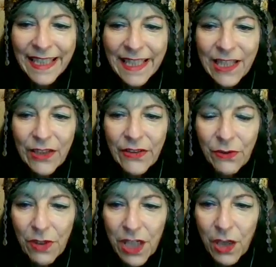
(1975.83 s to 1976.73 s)
in
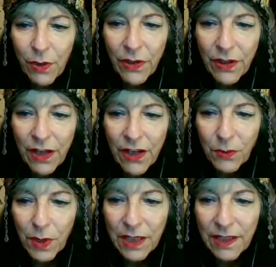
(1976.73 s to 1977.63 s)
Australia, where the
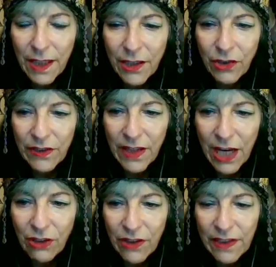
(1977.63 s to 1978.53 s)
Cosmic Intelligence
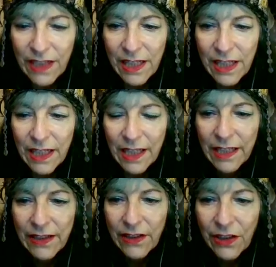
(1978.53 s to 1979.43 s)
Agency
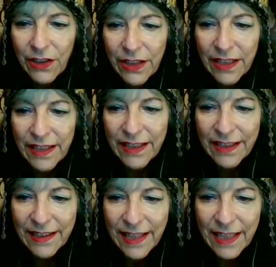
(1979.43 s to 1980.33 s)
started
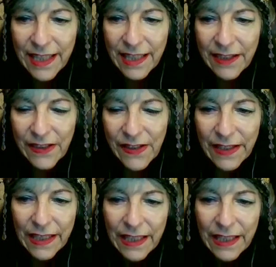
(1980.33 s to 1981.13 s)
and is.